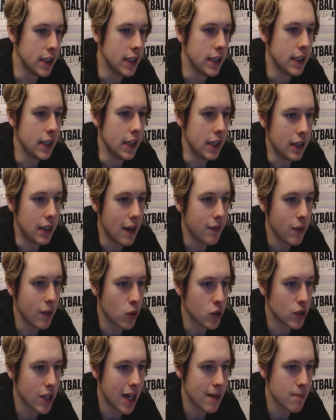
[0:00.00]
He'll definitely want
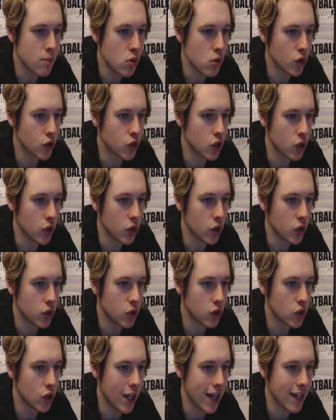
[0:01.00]
to add more to
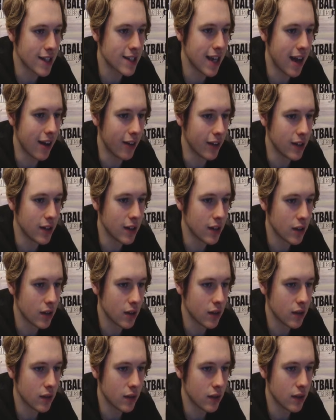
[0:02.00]
that tally
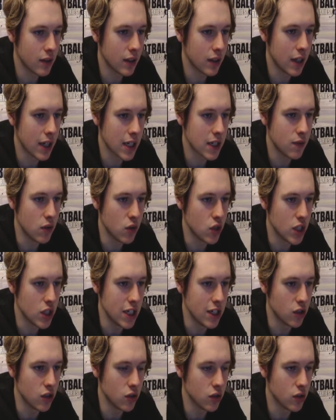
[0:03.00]
in the next few
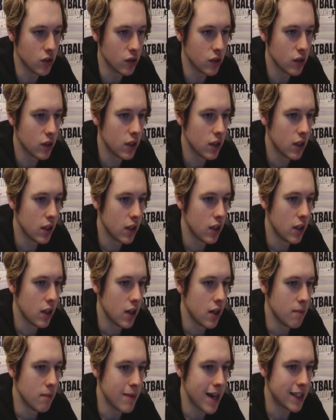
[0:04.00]
seasons as
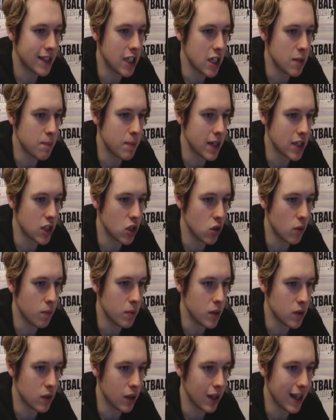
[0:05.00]
Matic picks it up
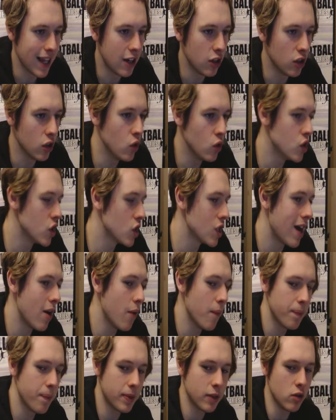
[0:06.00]
as Lennon loses out
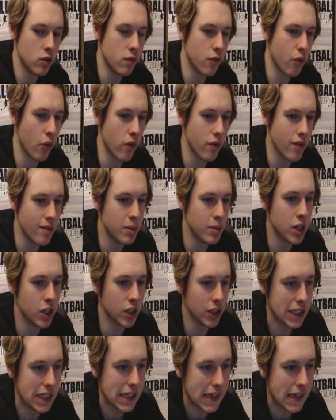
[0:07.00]
up front for Burnley.